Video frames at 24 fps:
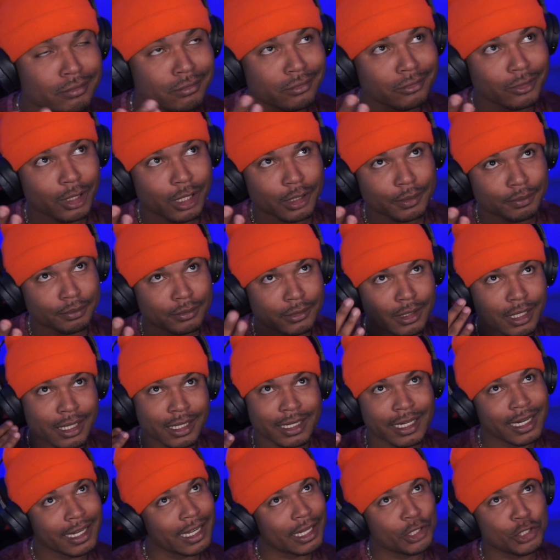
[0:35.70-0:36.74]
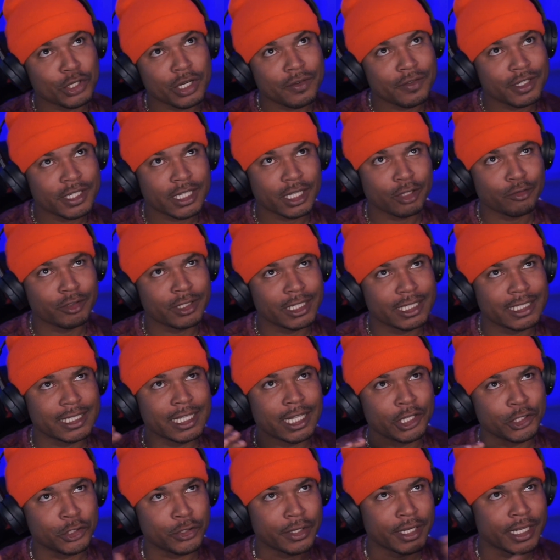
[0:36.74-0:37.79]
Well, then again, you could never really
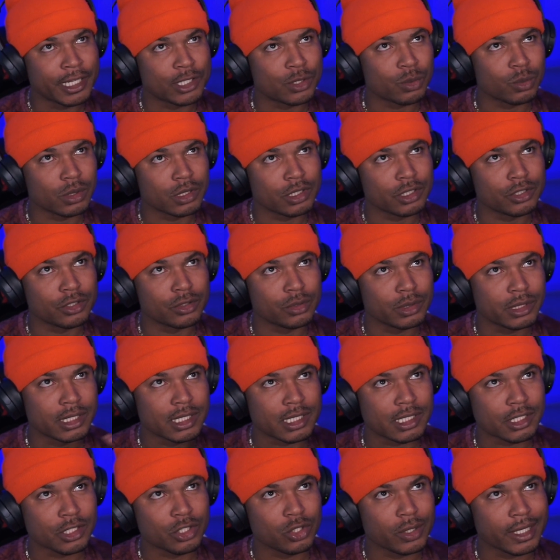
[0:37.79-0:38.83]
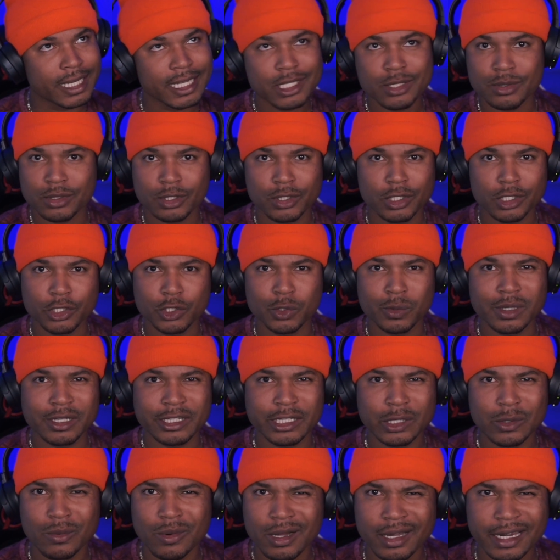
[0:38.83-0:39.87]
tell your kids what to do because, you know, kids are going to do what
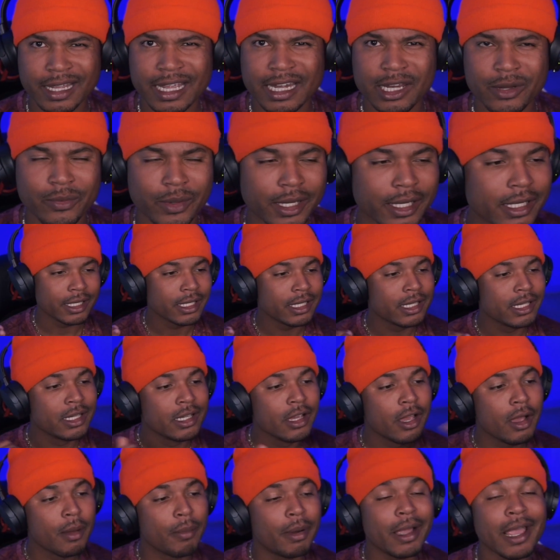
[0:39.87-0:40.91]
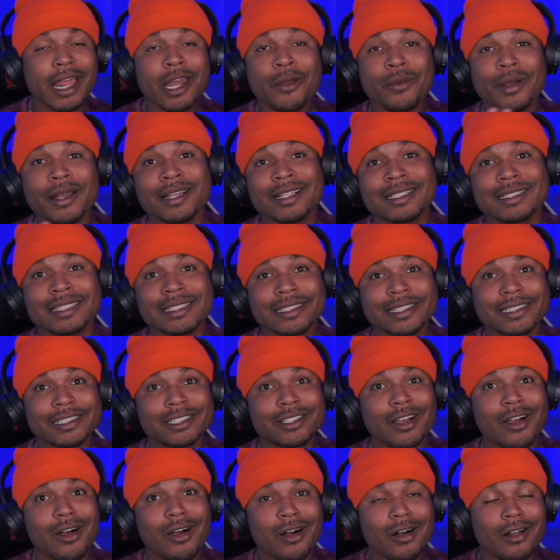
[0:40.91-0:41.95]
they want anyway. But anyways, this is
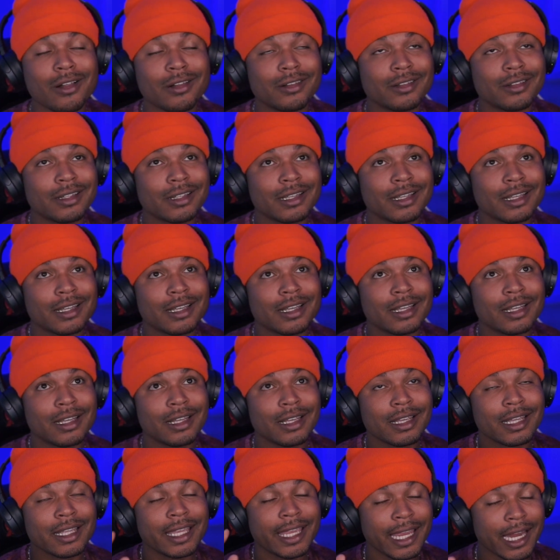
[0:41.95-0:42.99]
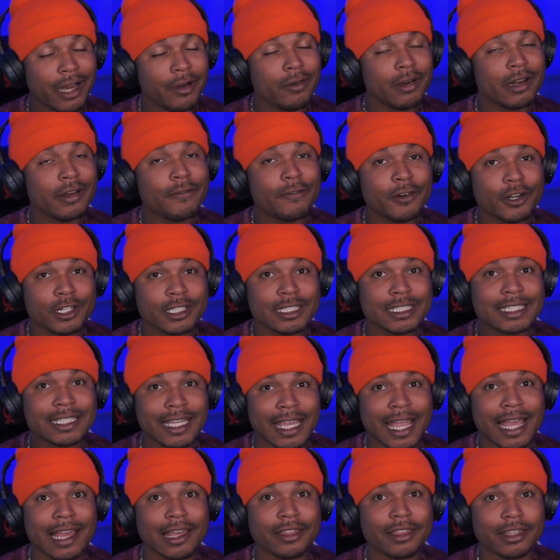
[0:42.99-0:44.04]
called Karen vs.
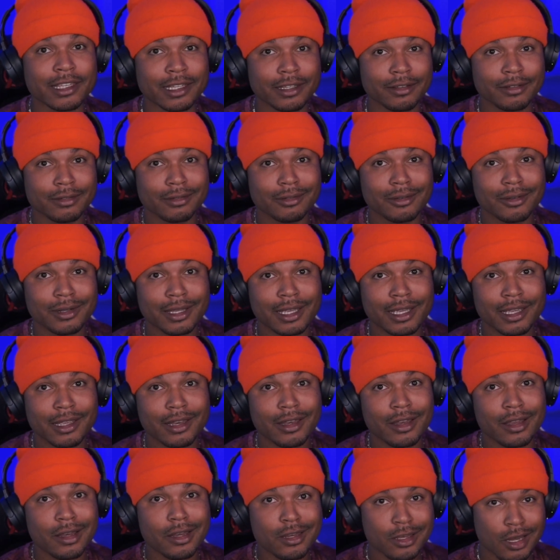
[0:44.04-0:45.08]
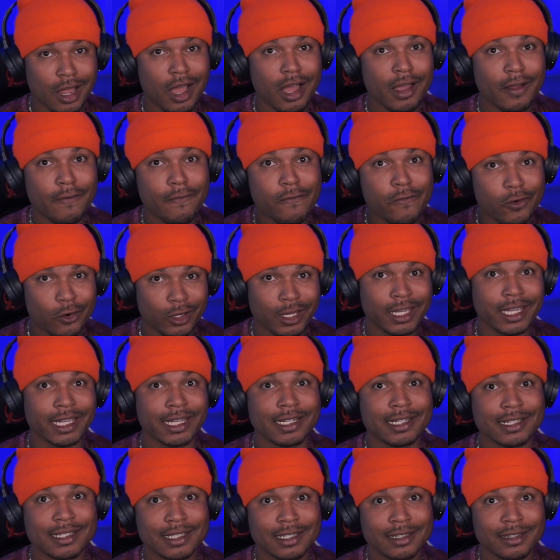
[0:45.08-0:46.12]
Cathy, okay? Not for
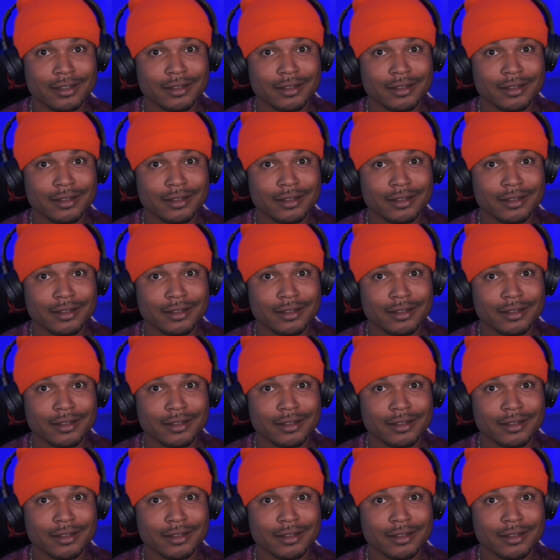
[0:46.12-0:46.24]
kids.